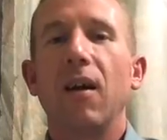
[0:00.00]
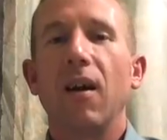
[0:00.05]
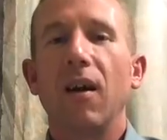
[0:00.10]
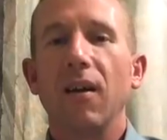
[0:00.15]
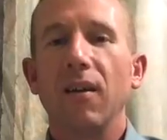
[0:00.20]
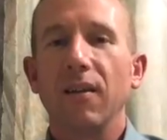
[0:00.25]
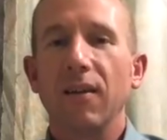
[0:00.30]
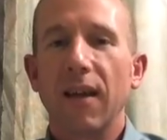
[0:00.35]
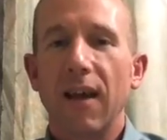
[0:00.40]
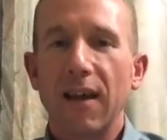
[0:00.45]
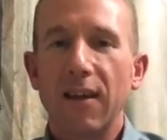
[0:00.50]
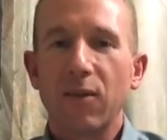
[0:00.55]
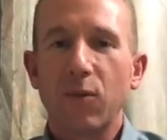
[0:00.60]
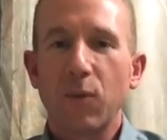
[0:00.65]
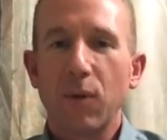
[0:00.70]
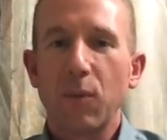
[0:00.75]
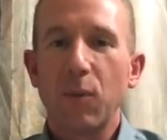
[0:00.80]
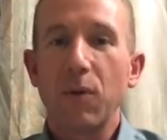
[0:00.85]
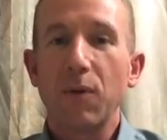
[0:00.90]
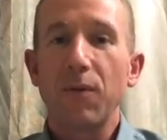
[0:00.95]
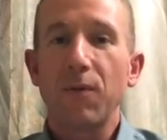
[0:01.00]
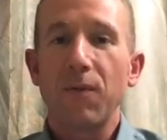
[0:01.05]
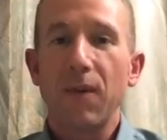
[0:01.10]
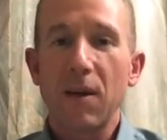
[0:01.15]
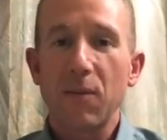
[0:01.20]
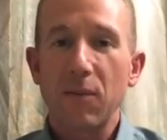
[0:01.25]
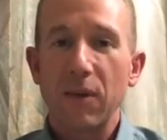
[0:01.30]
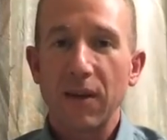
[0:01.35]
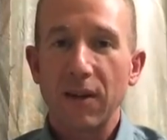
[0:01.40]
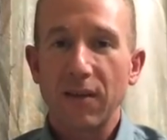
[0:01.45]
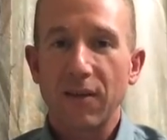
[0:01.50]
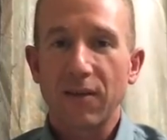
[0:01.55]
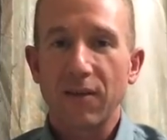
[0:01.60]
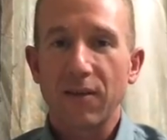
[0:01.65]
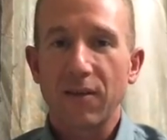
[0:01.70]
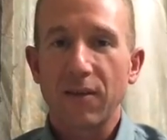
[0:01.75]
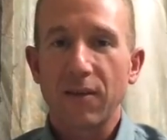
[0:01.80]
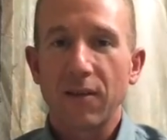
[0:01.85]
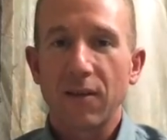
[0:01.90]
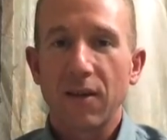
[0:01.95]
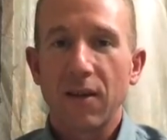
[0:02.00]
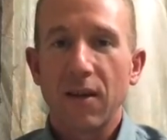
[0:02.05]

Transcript: unless we were feminists.